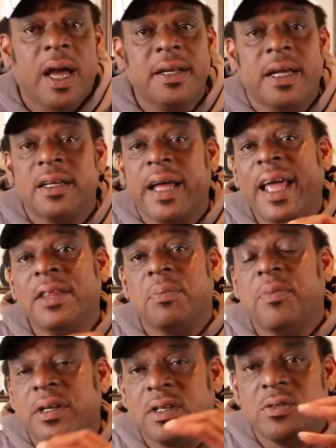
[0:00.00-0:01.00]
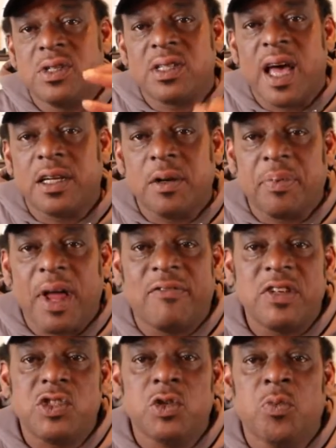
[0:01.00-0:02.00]
And then the eighth month, you decide to apply
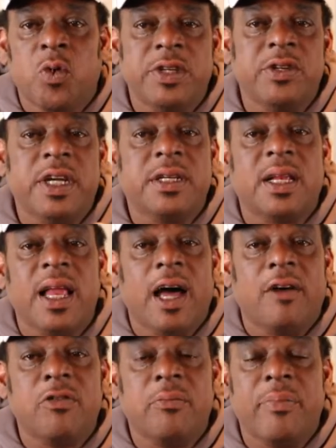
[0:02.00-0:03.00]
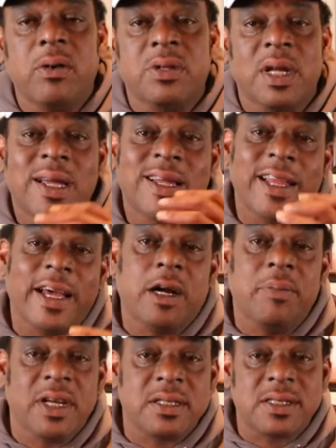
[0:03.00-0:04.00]
for two more and you get declined for both. That
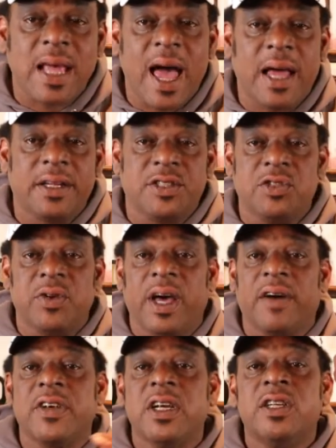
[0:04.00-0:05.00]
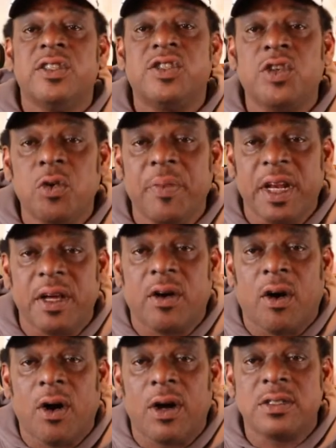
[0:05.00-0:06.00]
could be a sign that you have too many
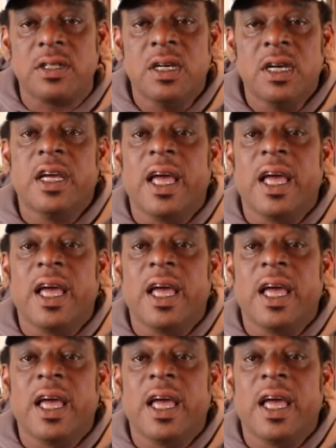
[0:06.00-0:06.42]
cards,